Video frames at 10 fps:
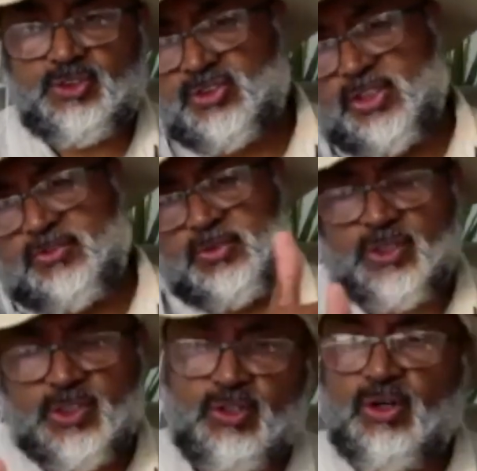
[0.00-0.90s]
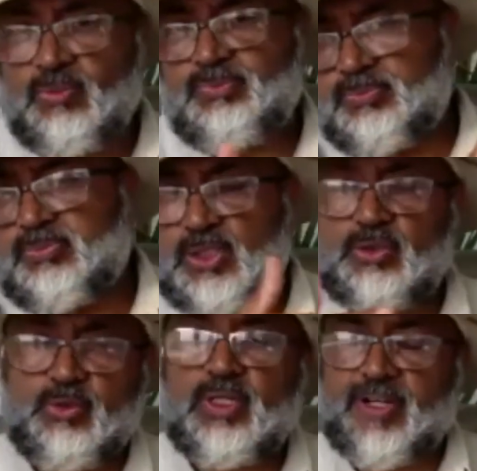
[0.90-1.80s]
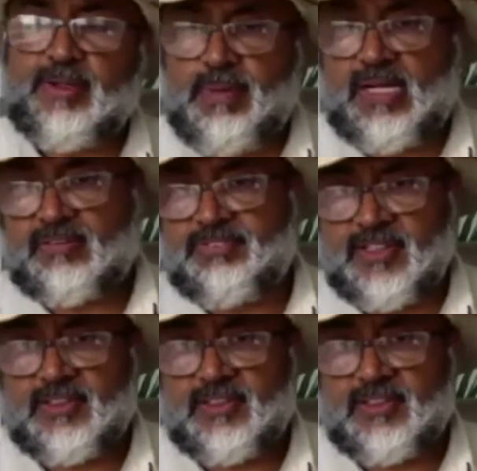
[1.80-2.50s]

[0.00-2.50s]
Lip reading: you can go to a great part of it.